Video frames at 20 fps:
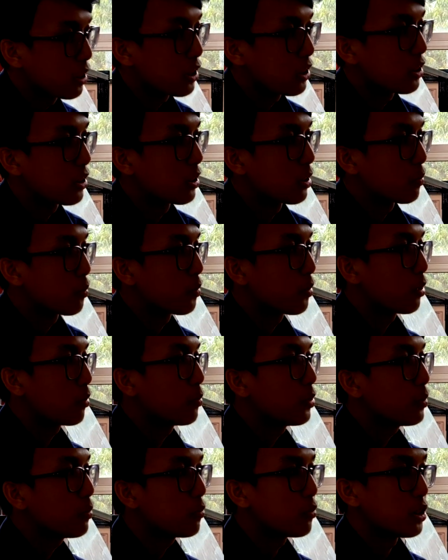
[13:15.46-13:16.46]
is the
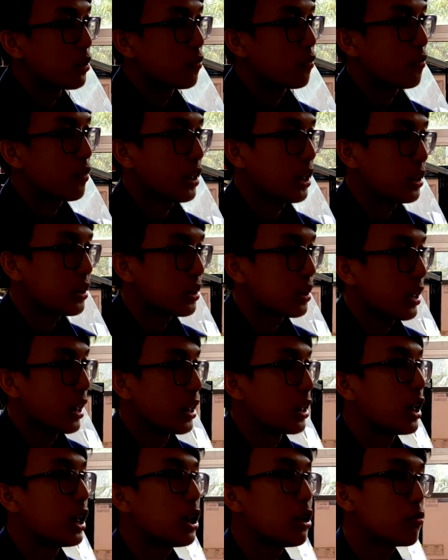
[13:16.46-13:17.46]
problem we face
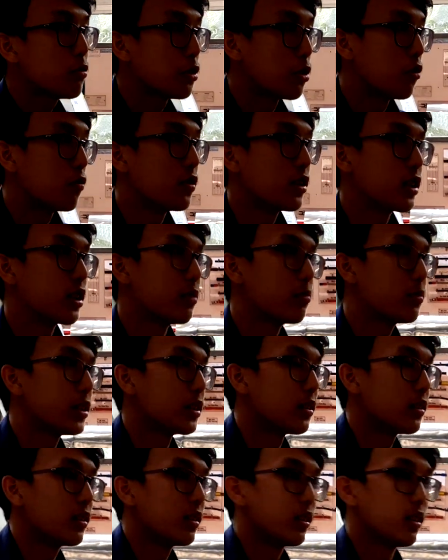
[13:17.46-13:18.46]
and how we overcome
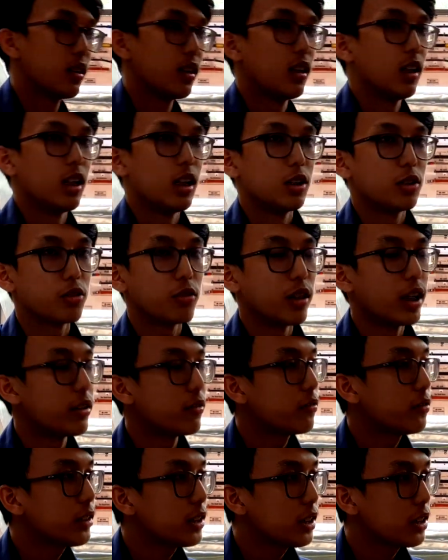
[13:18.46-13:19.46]
it. So at
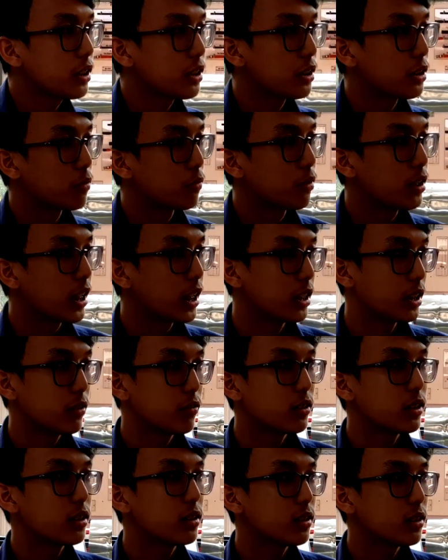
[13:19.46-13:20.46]
first, we had
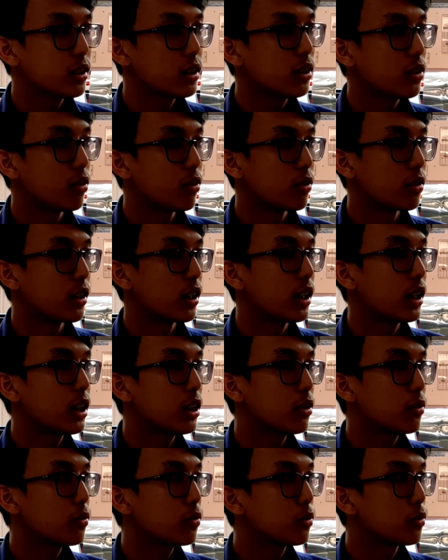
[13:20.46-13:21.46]
difficulty on
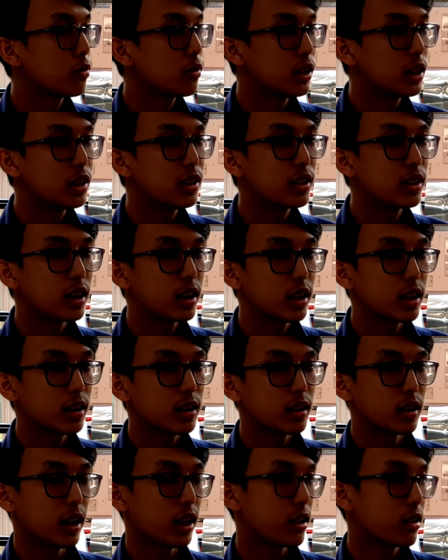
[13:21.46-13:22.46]
how to design
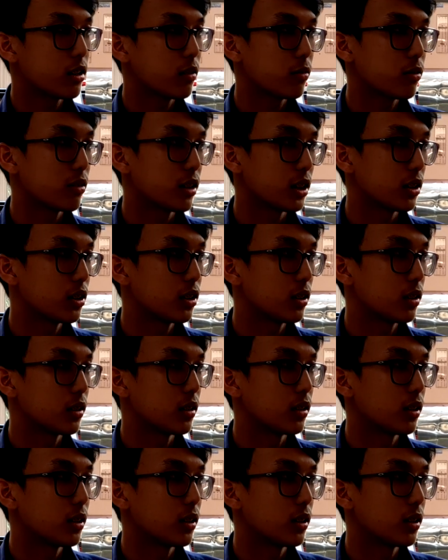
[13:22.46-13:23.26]
the aircraft structure